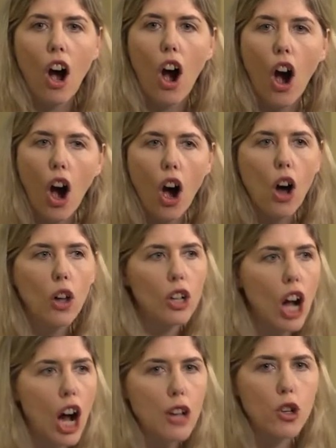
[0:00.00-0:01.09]
all
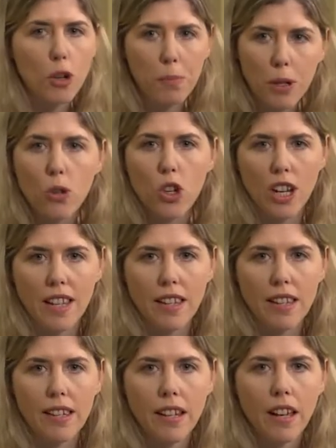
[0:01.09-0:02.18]

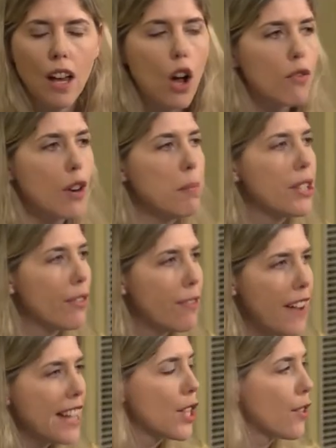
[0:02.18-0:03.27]
contributions from
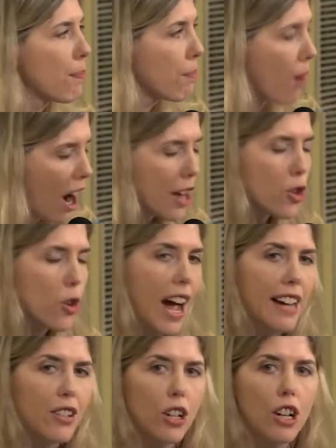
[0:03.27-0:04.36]
defense
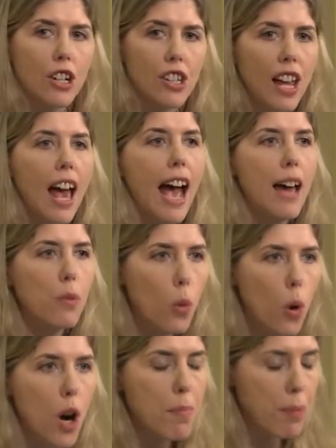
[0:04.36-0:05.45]
contractors and war